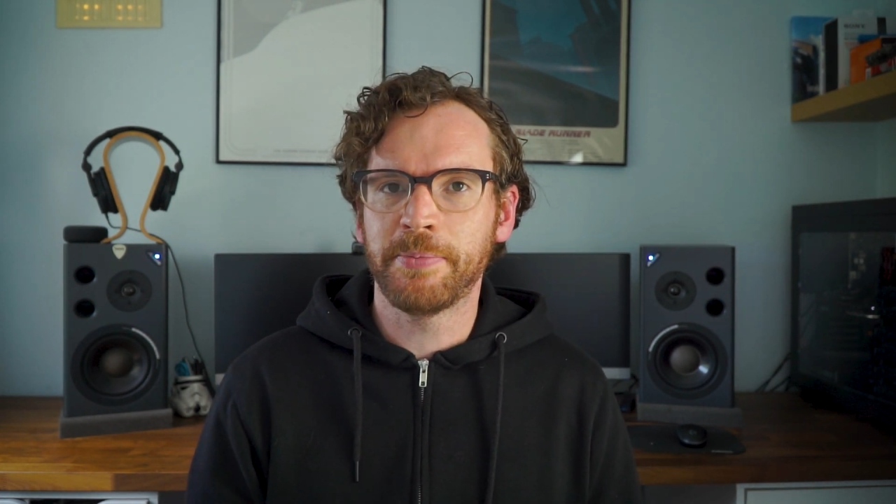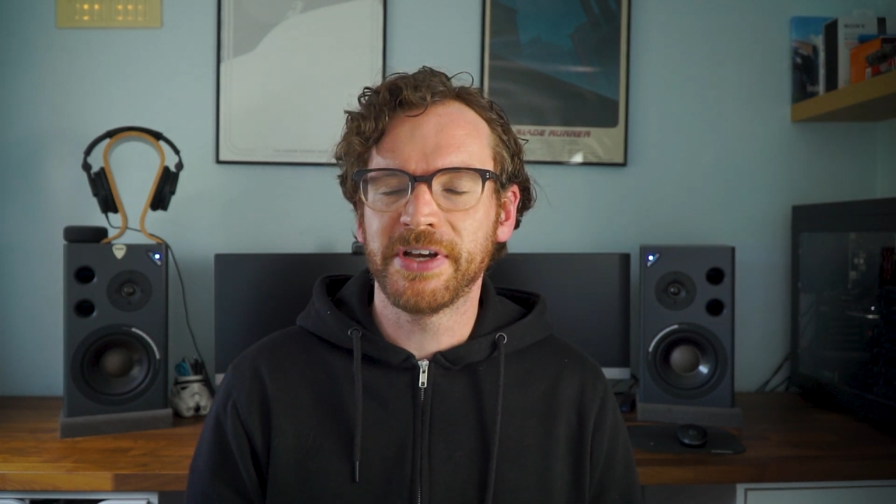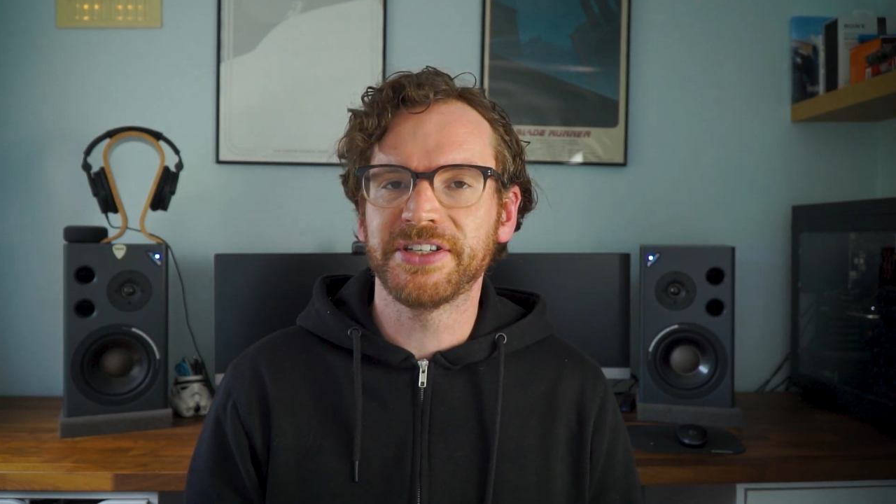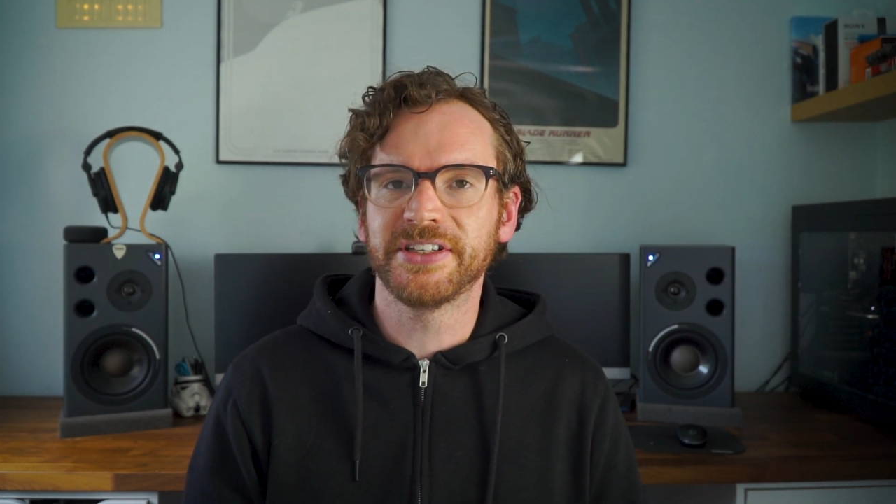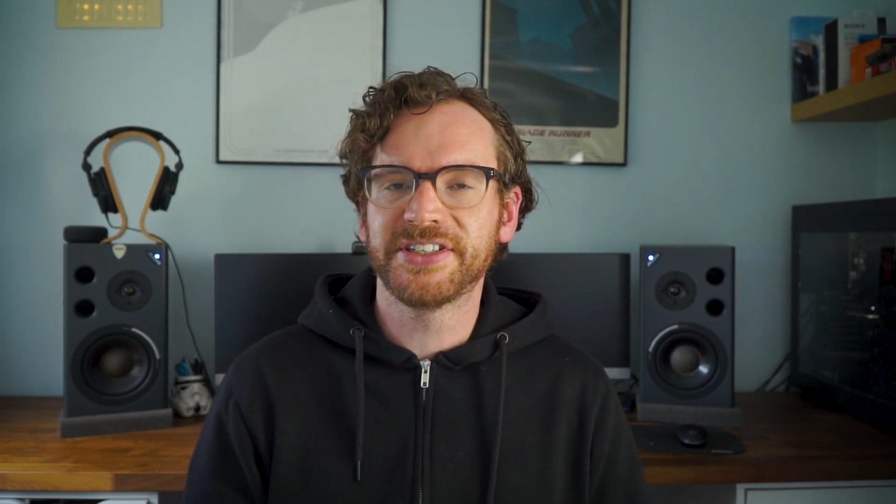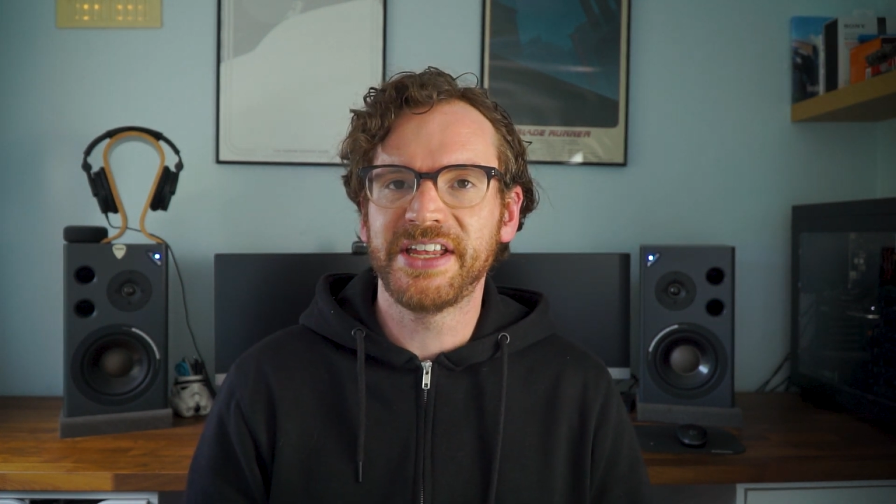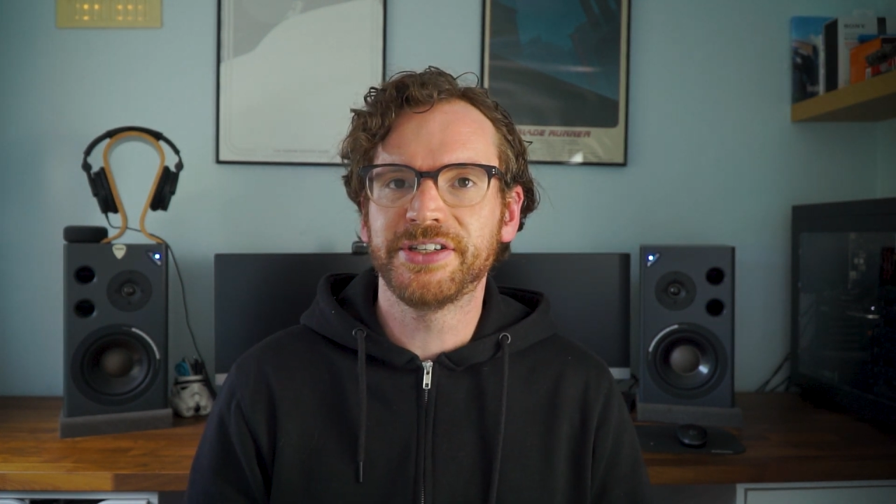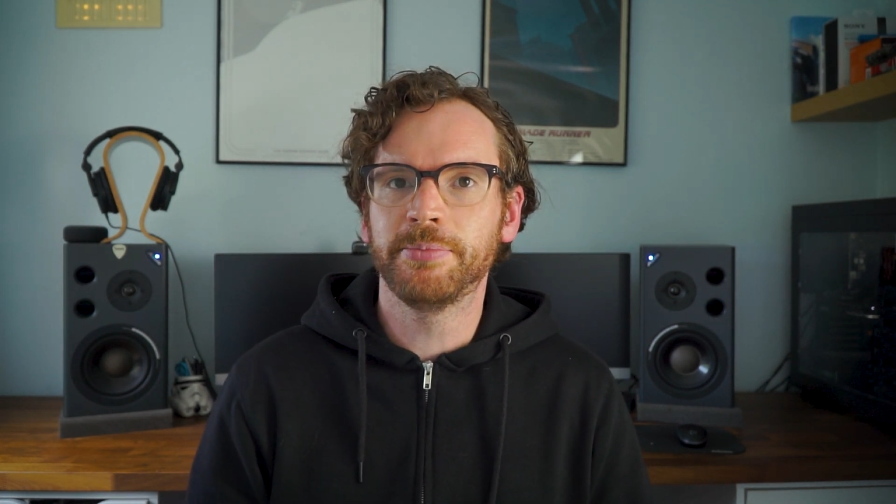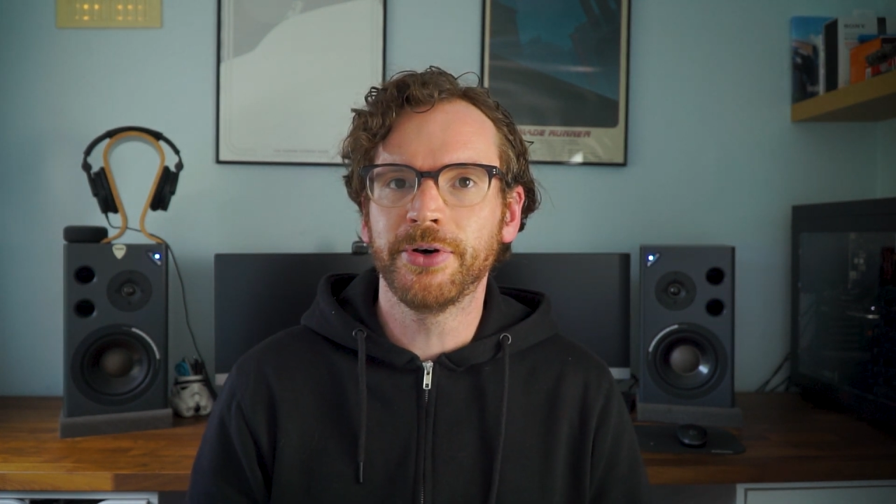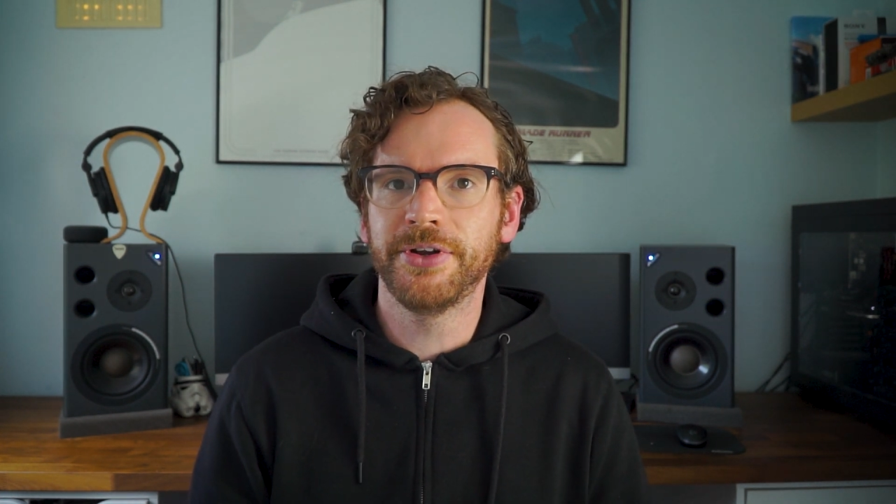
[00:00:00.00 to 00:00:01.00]
pressing the
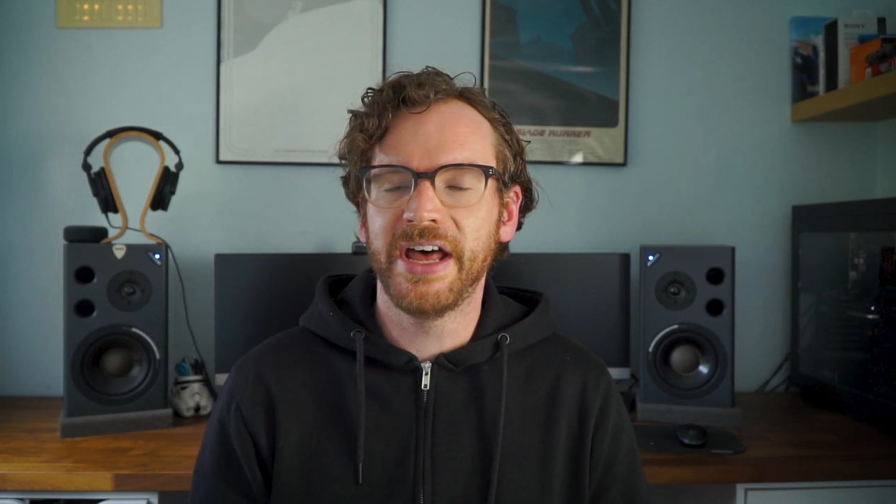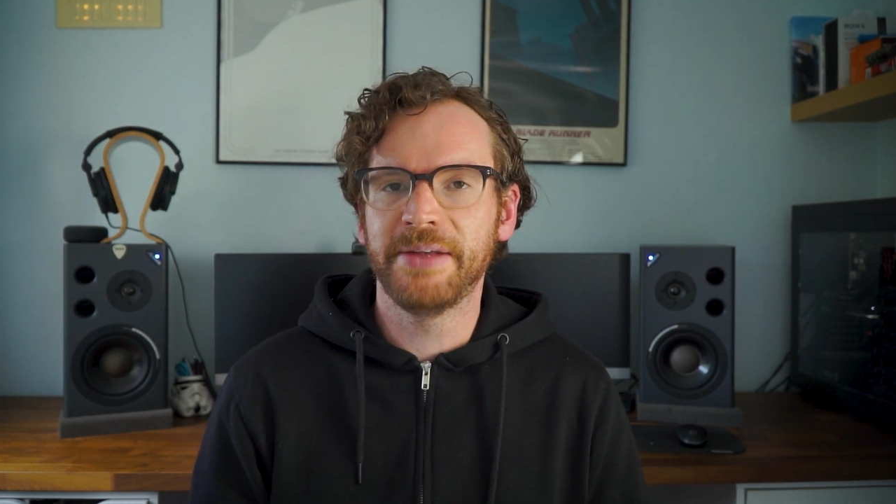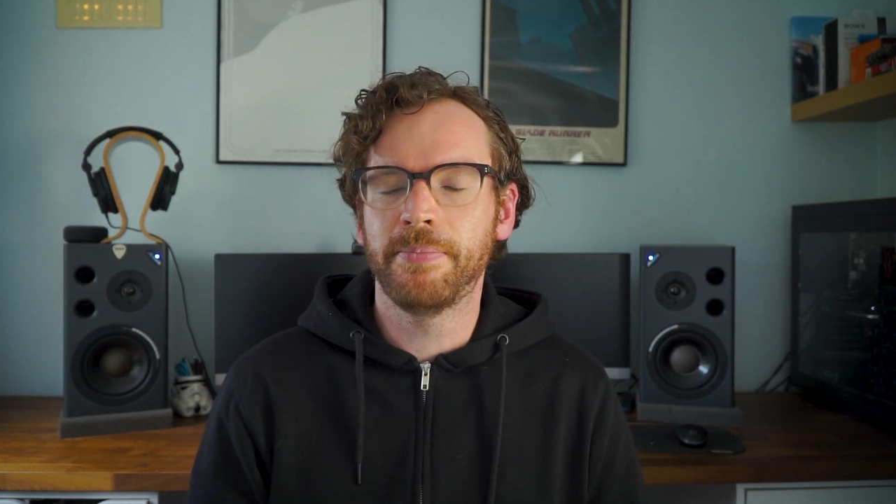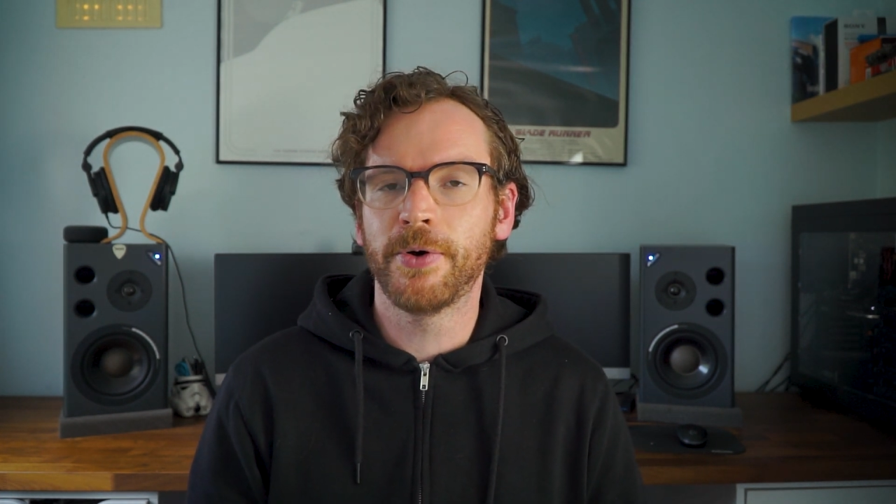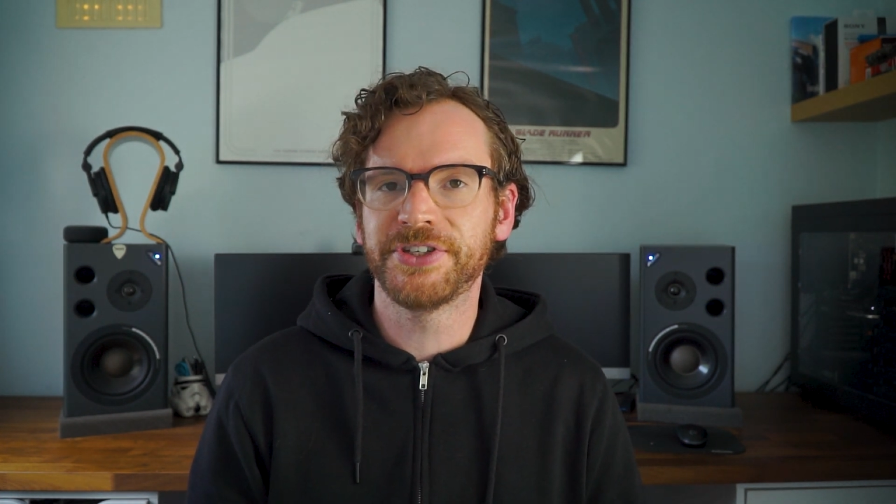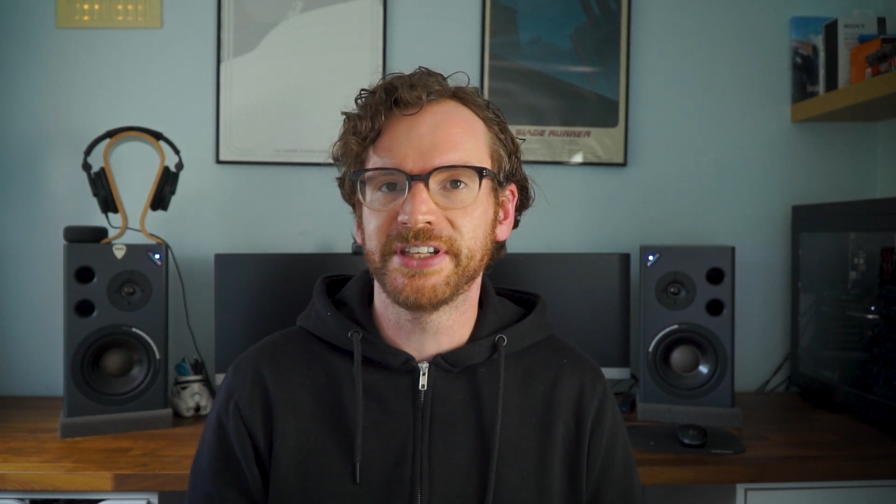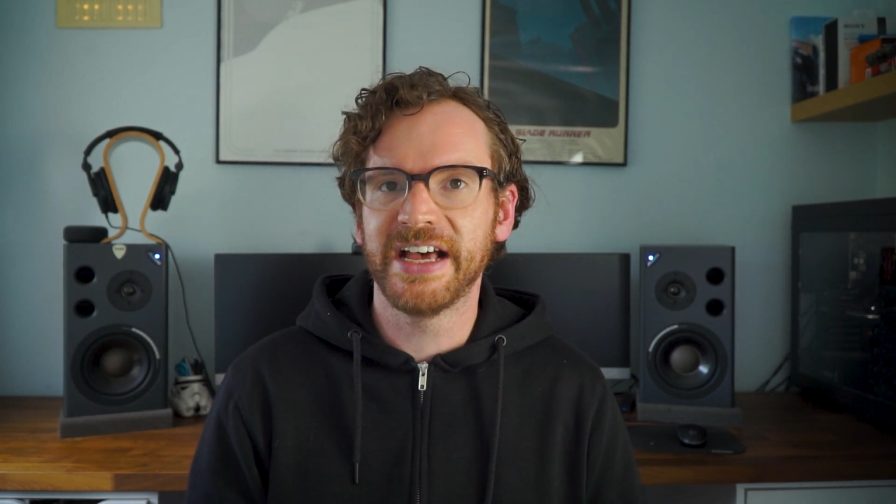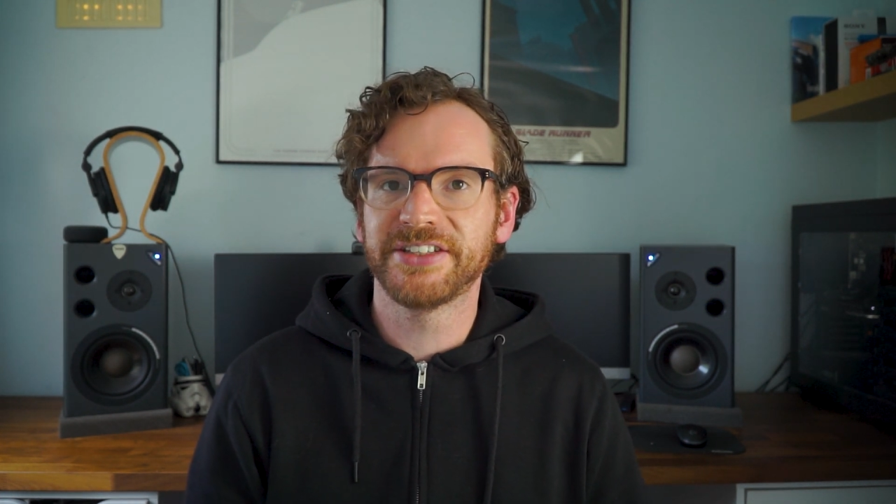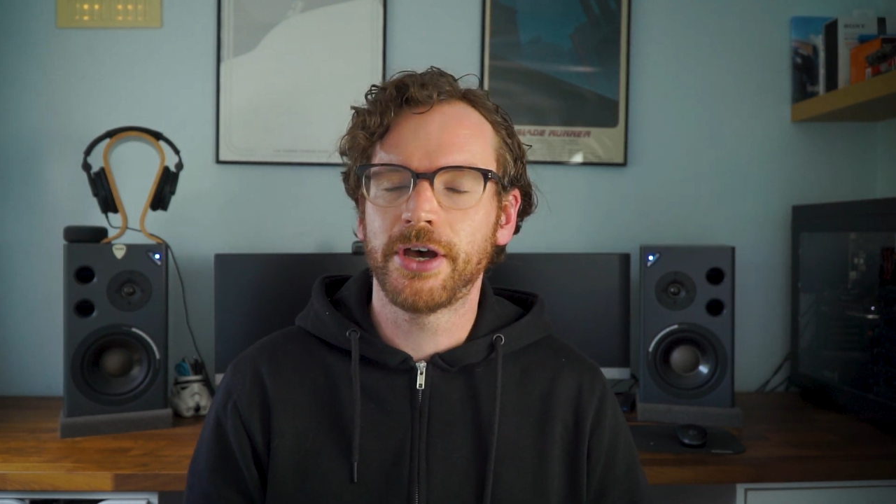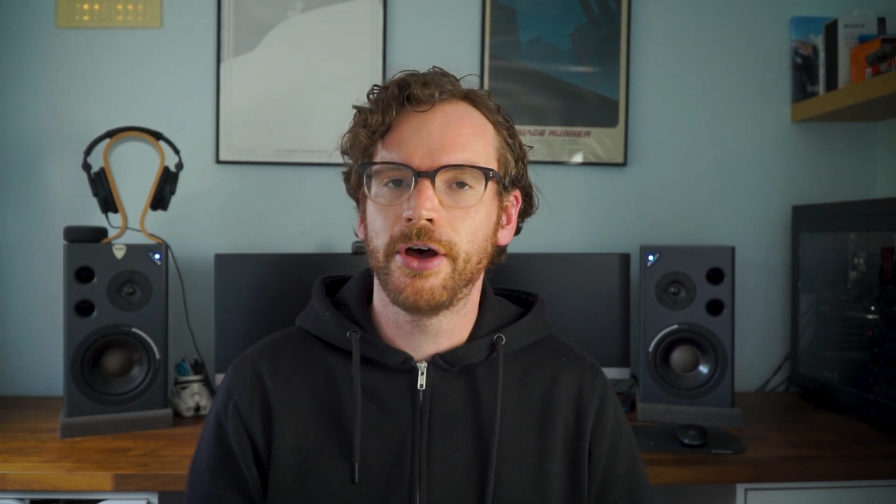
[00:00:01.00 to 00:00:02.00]
center button and putting
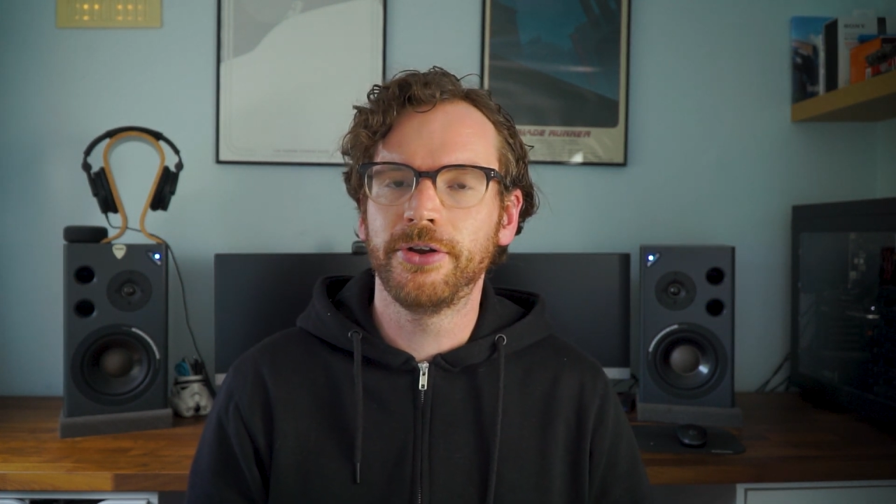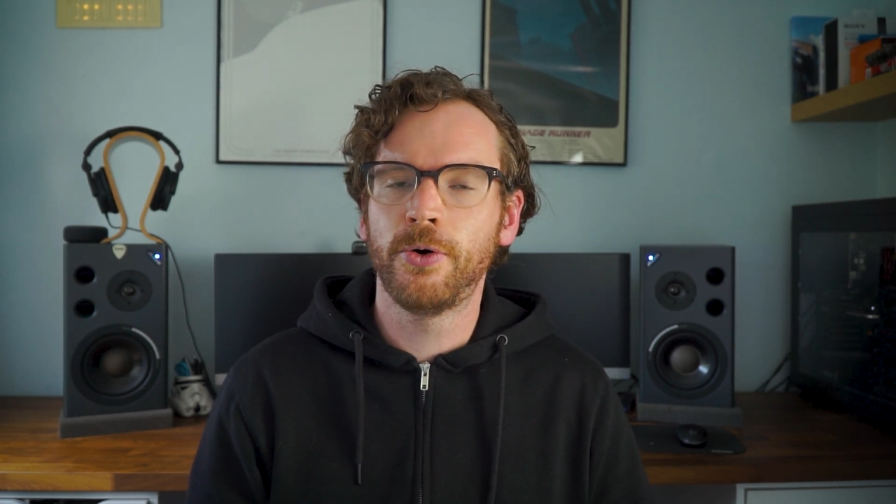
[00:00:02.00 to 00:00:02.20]
that on